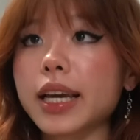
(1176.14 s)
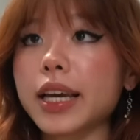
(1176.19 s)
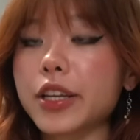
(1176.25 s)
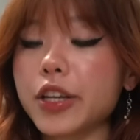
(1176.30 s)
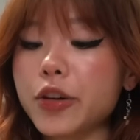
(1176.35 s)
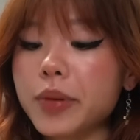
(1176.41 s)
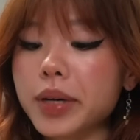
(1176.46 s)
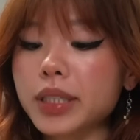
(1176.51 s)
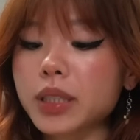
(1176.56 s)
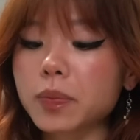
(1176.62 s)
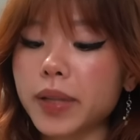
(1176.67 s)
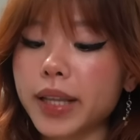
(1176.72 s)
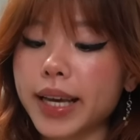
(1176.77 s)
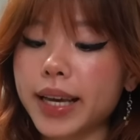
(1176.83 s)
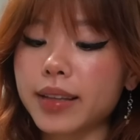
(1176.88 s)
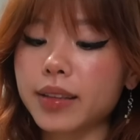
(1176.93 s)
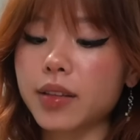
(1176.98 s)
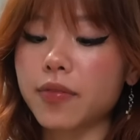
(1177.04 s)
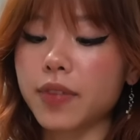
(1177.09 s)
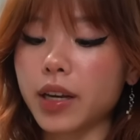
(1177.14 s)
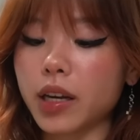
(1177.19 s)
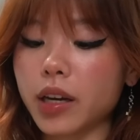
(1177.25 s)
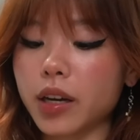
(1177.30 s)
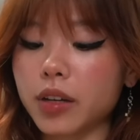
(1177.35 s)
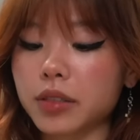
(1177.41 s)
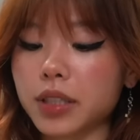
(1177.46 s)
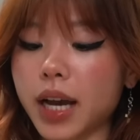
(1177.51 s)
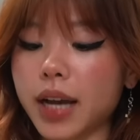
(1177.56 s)
Can you explain the
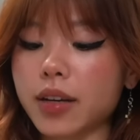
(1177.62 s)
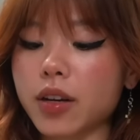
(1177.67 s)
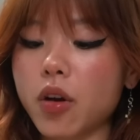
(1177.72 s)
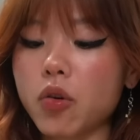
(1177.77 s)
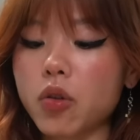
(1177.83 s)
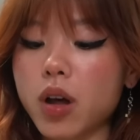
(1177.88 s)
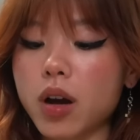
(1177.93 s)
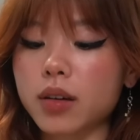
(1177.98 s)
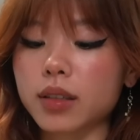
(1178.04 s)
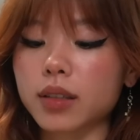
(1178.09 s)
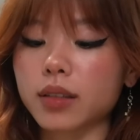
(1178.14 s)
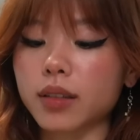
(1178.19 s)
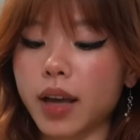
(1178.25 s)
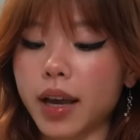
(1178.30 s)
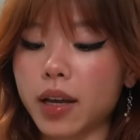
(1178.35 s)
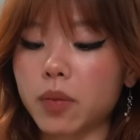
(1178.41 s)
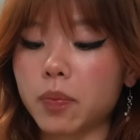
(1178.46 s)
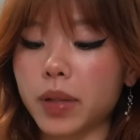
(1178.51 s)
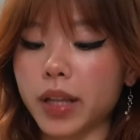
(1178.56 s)
videos I no longer like